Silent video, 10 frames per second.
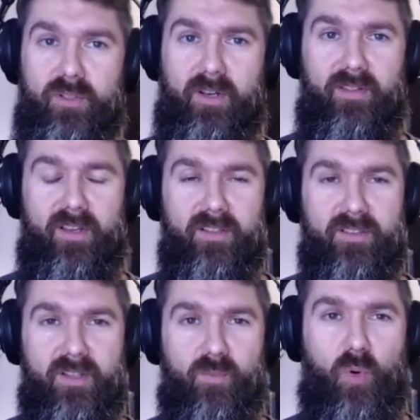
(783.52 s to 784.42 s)
And I think
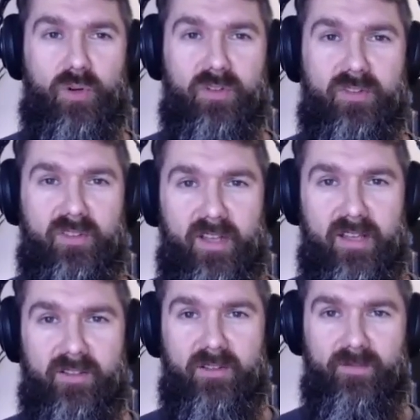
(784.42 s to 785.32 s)
it's important
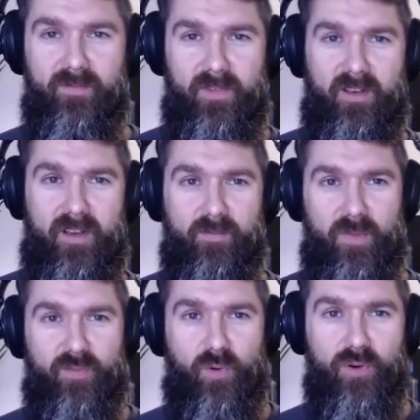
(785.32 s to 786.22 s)
that
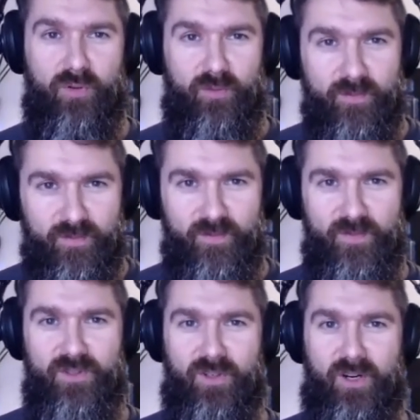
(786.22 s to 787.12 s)
before you
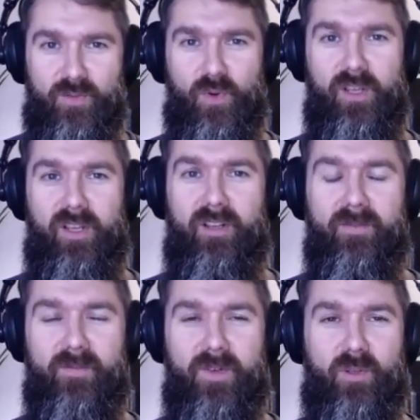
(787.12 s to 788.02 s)
start working
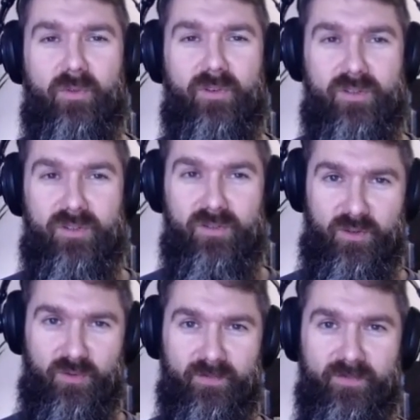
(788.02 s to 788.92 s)
with durable functions,
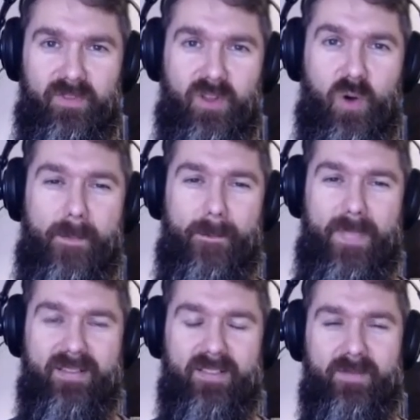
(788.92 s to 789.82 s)
you know a
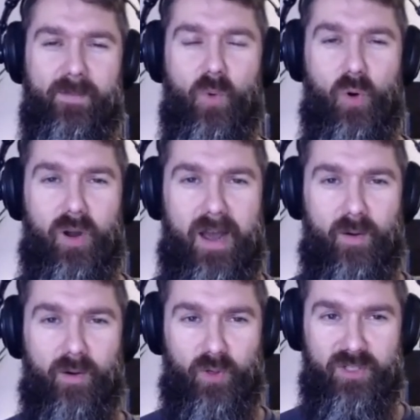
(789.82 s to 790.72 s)
bit more
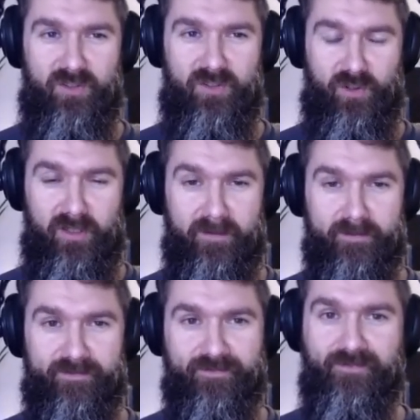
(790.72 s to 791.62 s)
how it works internally.
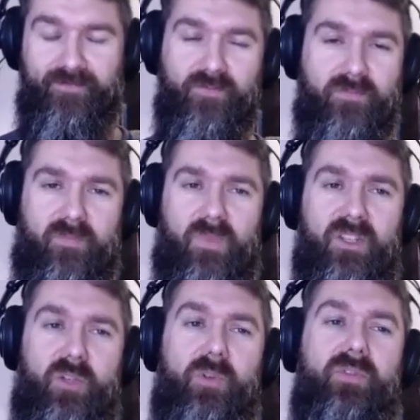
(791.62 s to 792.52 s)

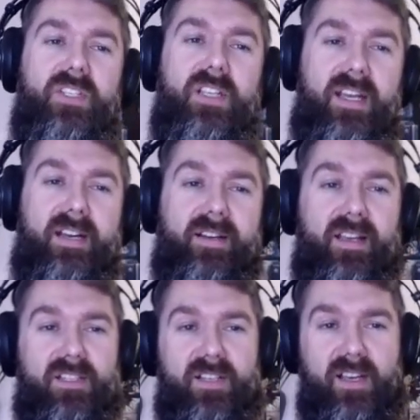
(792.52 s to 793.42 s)
So what we see here
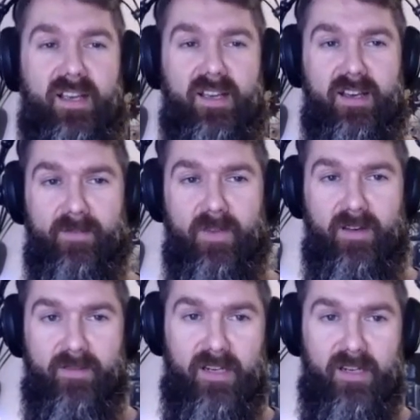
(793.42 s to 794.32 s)
is
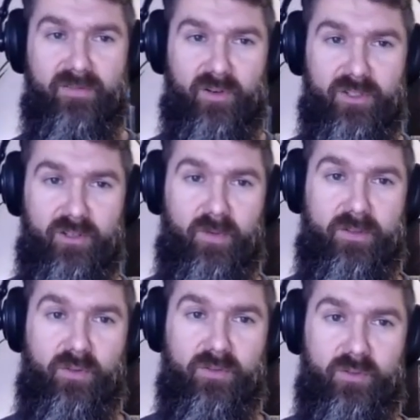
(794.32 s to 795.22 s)
a client function all the way
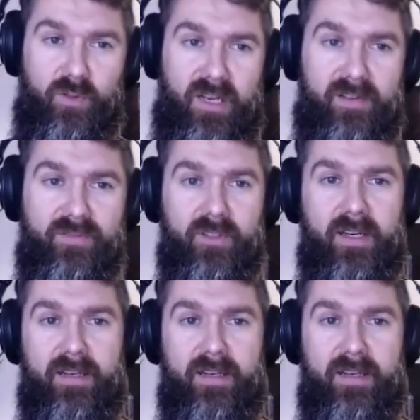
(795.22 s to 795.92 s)
to the left,